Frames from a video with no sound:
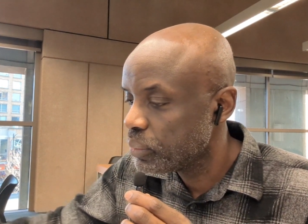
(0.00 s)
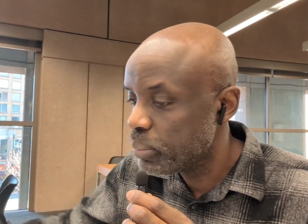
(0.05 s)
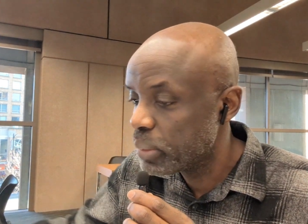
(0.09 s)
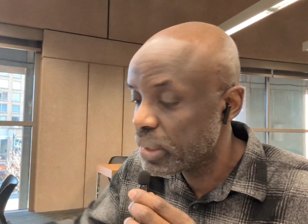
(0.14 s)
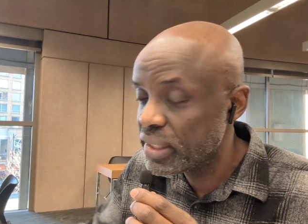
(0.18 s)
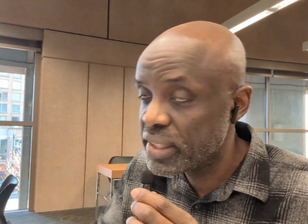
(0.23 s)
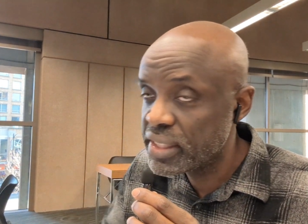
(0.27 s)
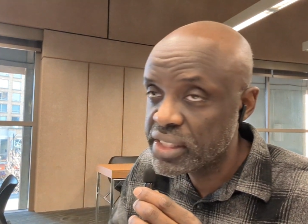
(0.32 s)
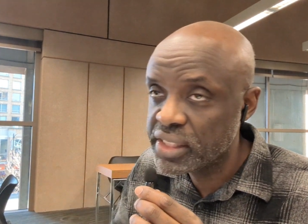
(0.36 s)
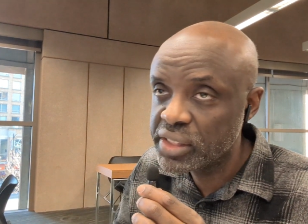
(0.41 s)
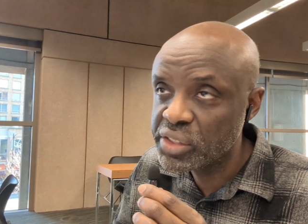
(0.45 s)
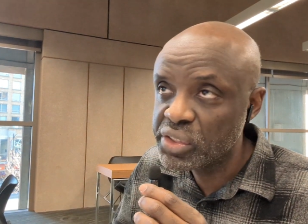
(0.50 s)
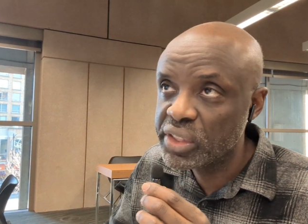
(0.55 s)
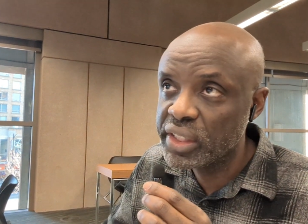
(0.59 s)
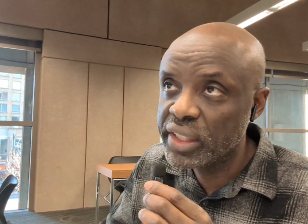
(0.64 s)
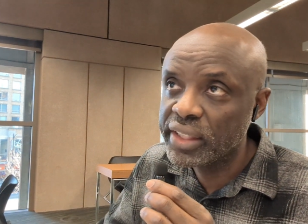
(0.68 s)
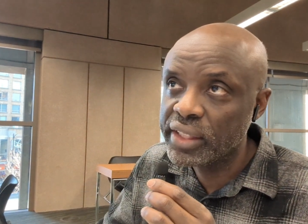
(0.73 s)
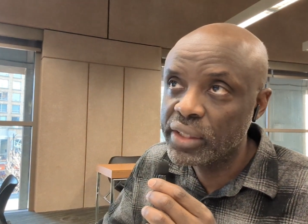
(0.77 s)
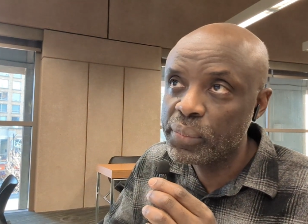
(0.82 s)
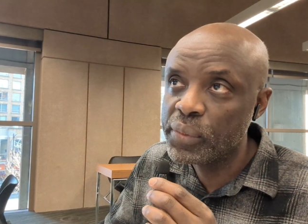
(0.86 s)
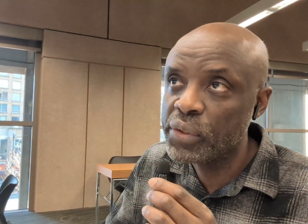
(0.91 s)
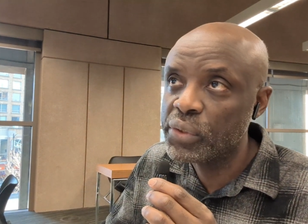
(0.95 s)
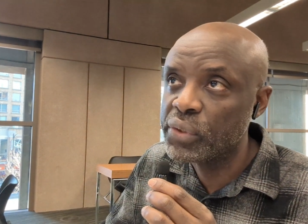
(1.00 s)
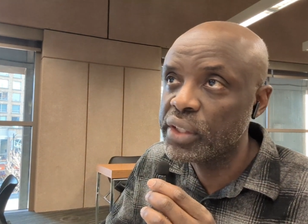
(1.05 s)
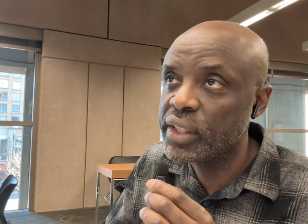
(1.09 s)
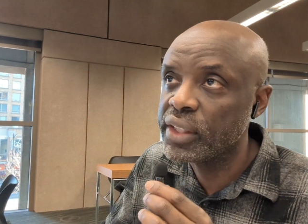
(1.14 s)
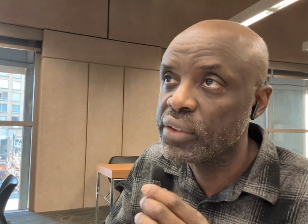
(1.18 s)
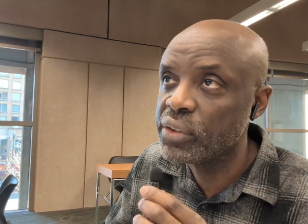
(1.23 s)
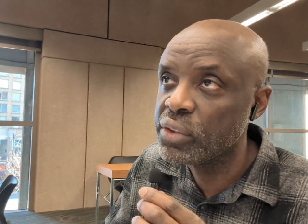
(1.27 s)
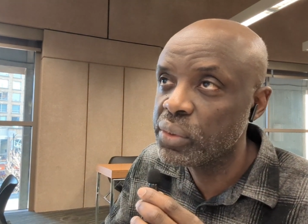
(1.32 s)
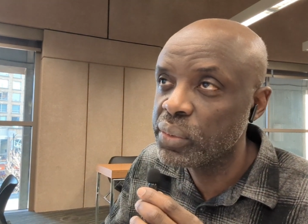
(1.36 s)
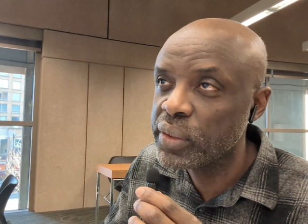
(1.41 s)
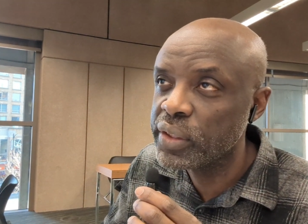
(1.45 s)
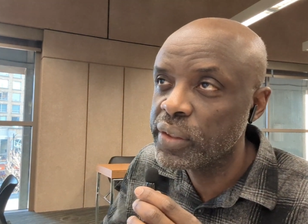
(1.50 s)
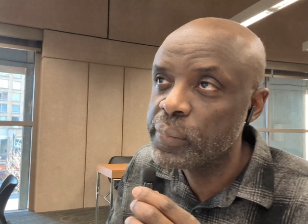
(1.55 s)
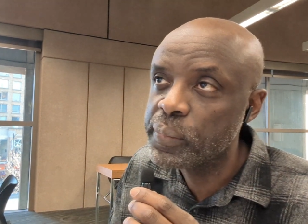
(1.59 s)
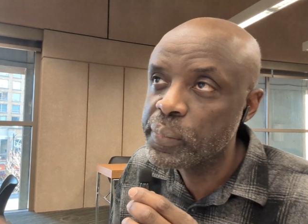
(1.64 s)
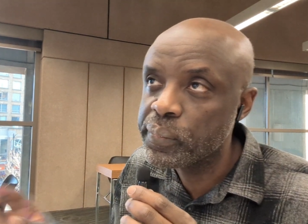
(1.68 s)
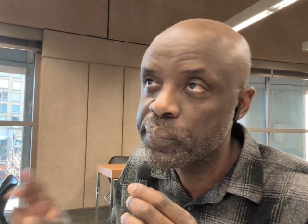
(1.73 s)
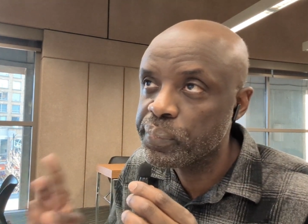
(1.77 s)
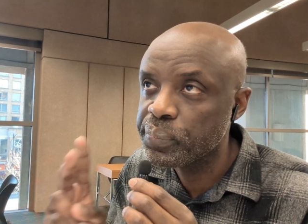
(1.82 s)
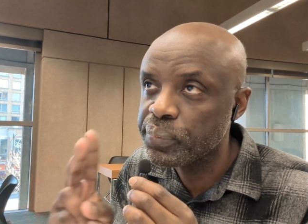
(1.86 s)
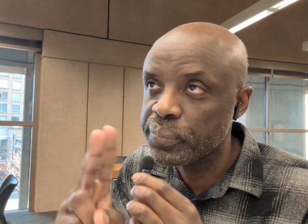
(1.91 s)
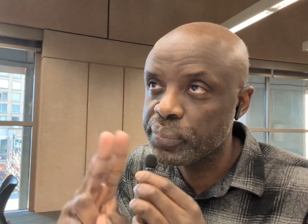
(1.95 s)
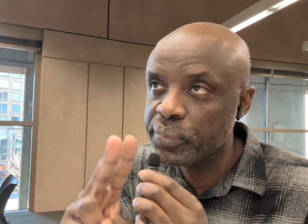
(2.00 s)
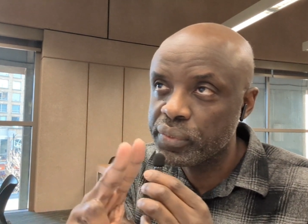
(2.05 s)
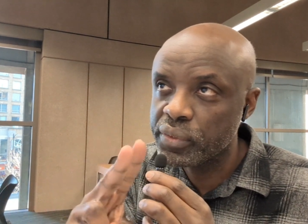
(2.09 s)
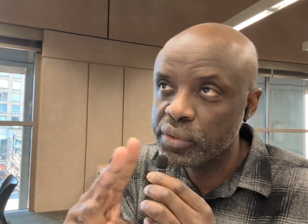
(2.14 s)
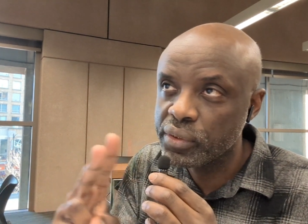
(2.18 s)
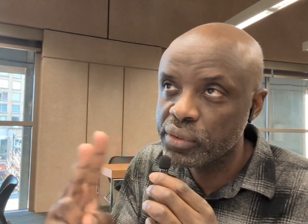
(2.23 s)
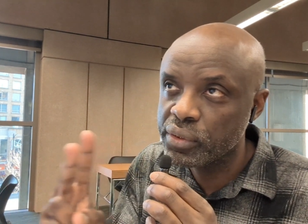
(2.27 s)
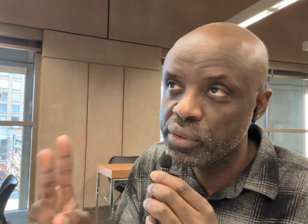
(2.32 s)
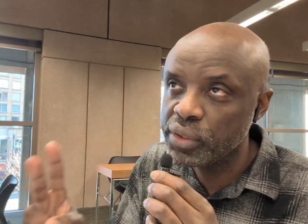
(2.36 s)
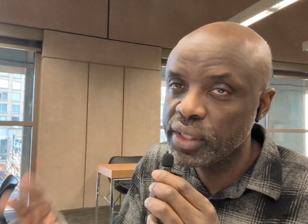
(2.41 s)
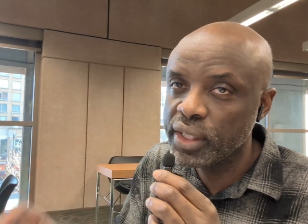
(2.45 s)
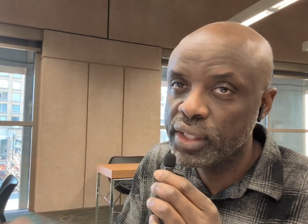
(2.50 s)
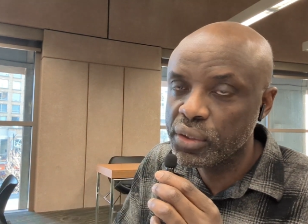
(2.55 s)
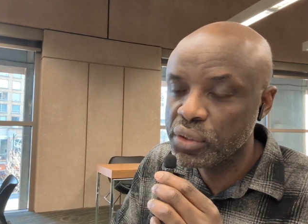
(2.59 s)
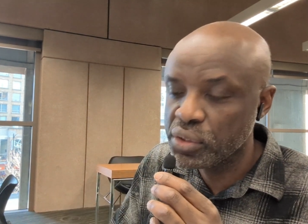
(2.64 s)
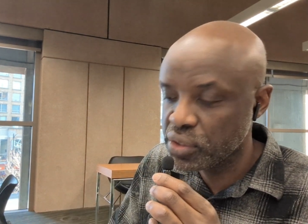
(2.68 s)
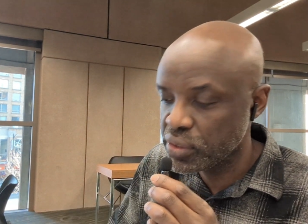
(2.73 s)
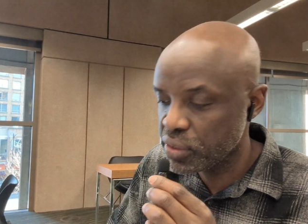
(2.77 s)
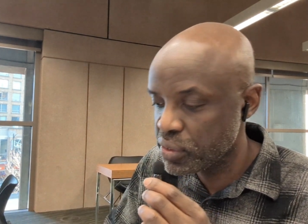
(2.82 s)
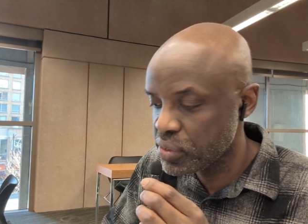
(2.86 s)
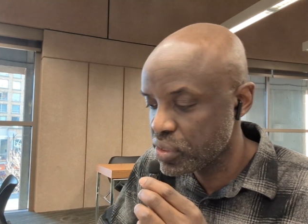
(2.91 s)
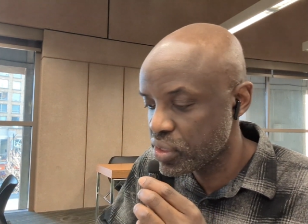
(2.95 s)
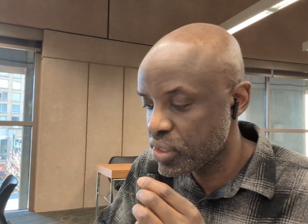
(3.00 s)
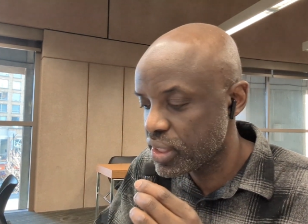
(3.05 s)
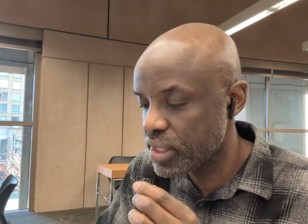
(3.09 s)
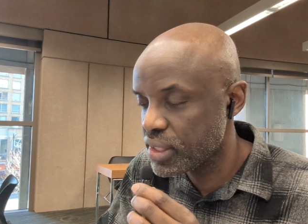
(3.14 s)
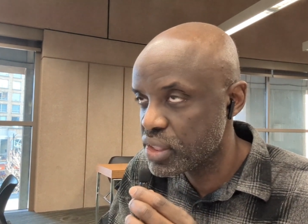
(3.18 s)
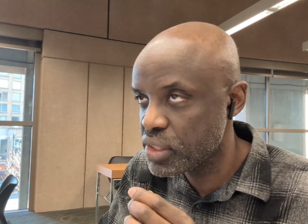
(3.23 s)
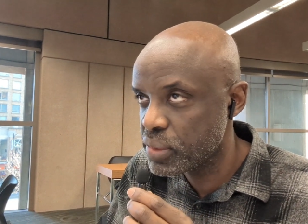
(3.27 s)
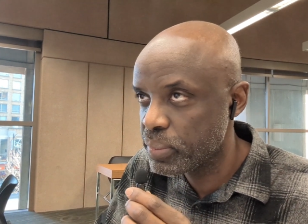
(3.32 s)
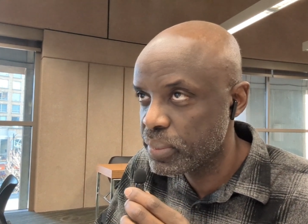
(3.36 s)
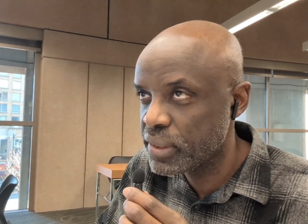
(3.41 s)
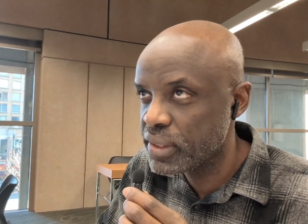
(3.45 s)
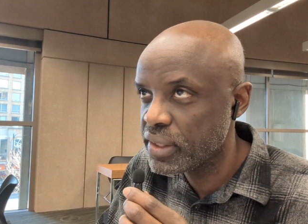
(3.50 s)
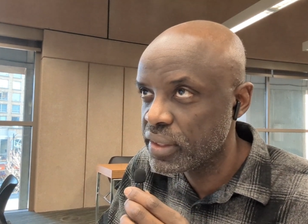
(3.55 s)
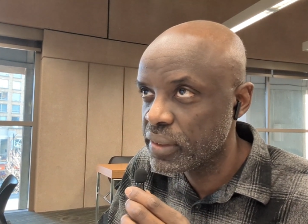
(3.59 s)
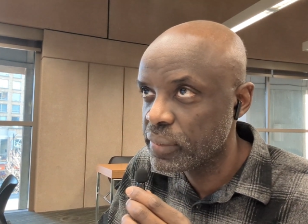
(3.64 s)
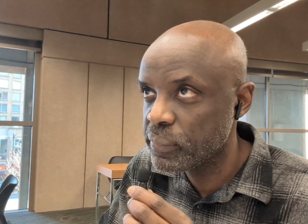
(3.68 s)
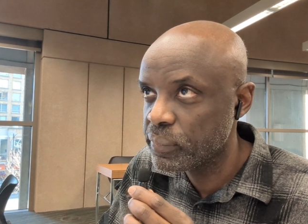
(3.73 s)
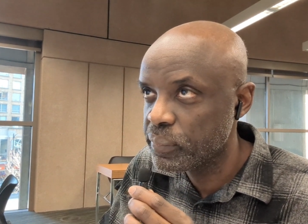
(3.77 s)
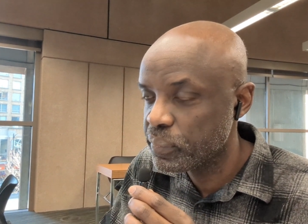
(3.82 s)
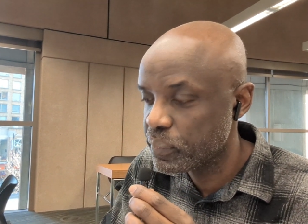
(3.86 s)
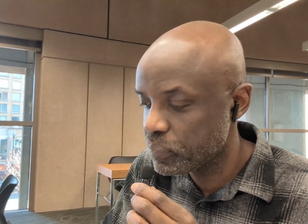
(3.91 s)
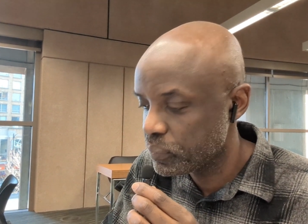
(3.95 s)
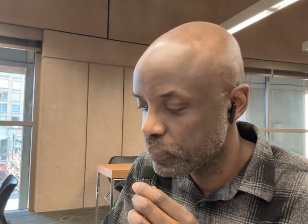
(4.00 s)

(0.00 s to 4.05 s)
But there's also another way you can do it. You can also use ChatGPT,